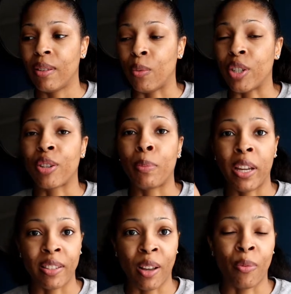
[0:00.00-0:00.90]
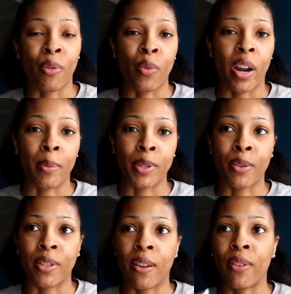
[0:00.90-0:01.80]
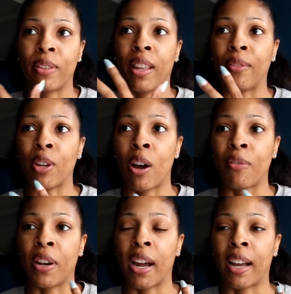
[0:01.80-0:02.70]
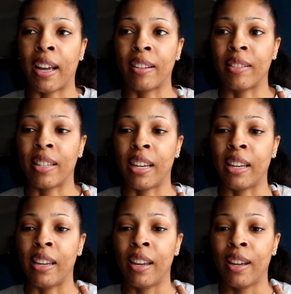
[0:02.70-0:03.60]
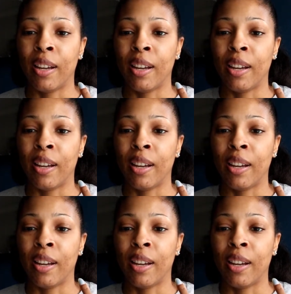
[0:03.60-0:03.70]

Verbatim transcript: which picks up from where episode 7 left off and I got to see